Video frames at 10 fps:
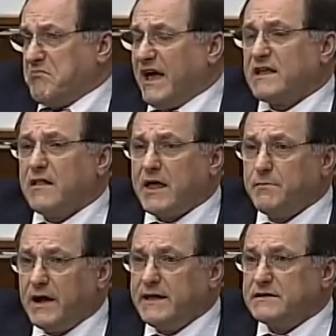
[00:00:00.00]
I get a lot
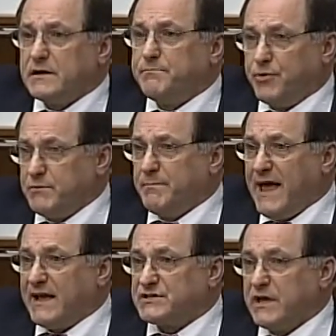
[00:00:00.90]
of money to put in
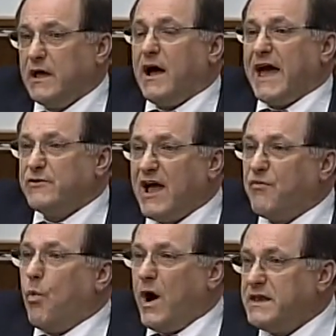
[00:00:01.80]
banks. I don't
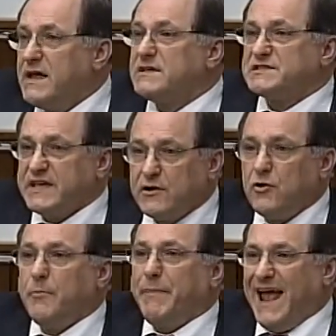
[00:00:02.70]
have one
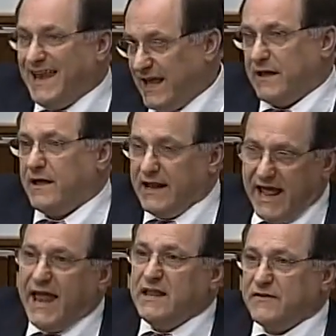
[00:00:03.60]
single penny in
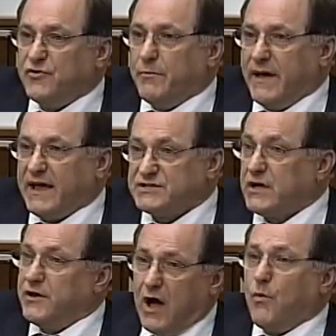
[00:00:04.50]
any of your banks.
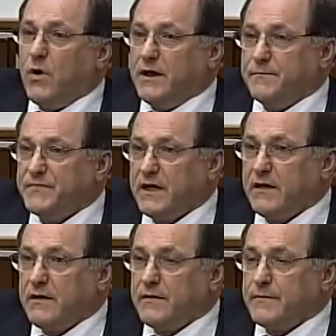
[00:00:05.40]
Not one.
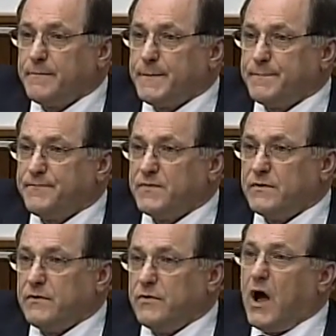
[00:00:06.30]

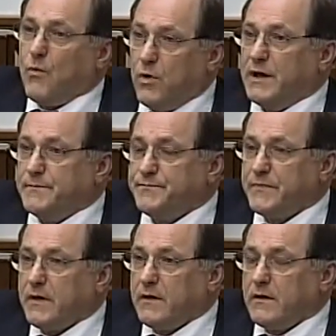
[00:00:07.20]
Not one.
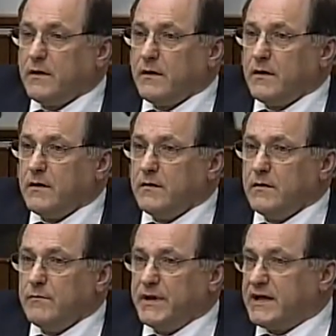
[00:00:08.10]

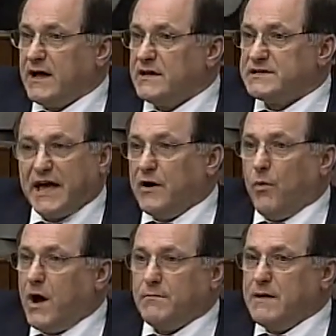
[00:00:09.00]
Because I
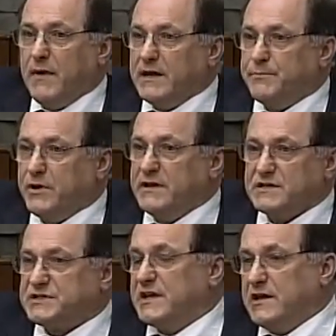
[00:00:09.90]
don't want my money put
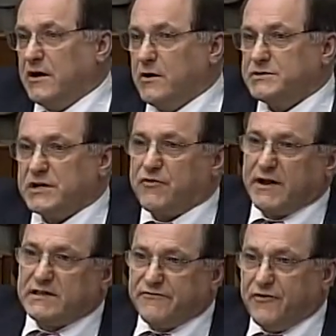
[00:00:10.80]
into CDOs and
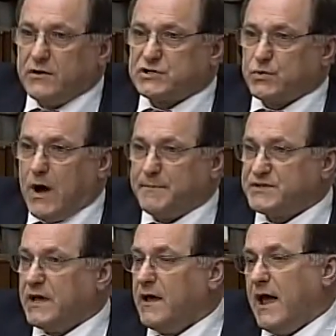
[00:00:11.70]
credit default
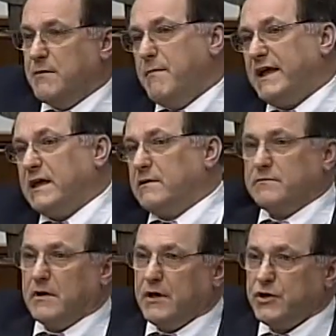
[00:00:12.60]
swaps and
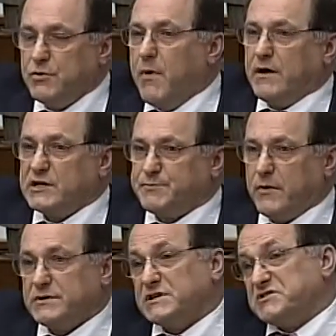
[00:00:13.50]
making humongous
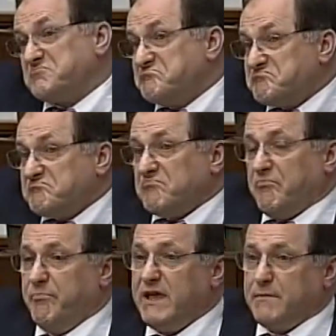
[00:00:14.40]
bonuses.
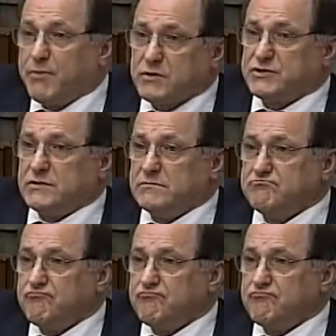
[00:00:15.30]
Me, personal.